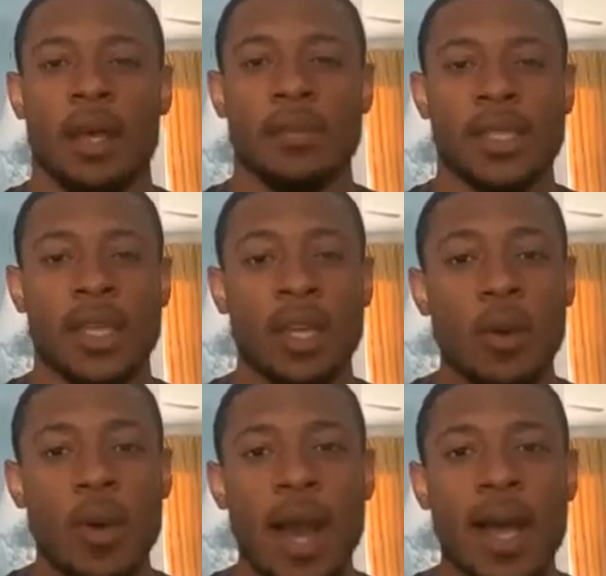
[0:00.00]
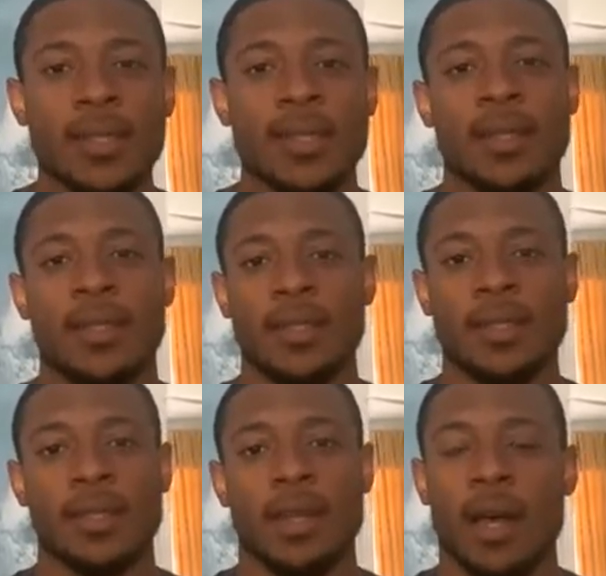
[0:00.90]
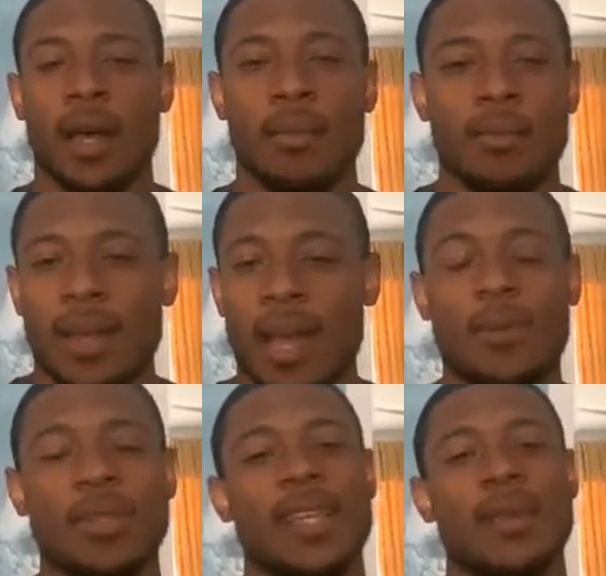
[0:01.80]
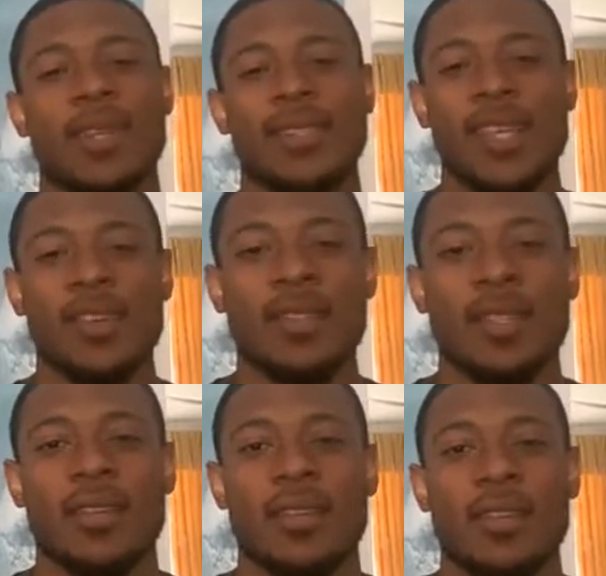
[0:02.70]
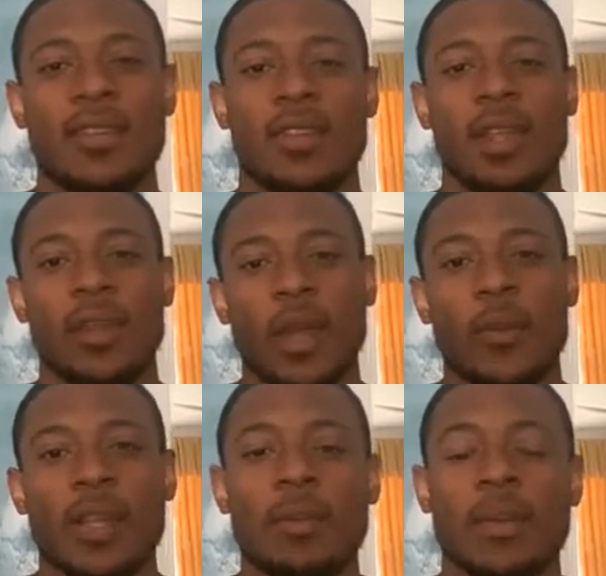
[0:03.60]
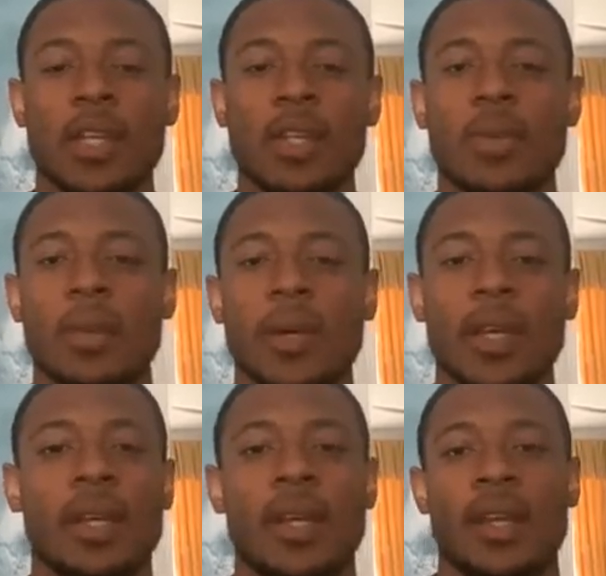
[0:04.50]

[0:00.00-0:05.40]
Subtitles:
Skill-wise, I would say my skills took, they went up a little bit, but,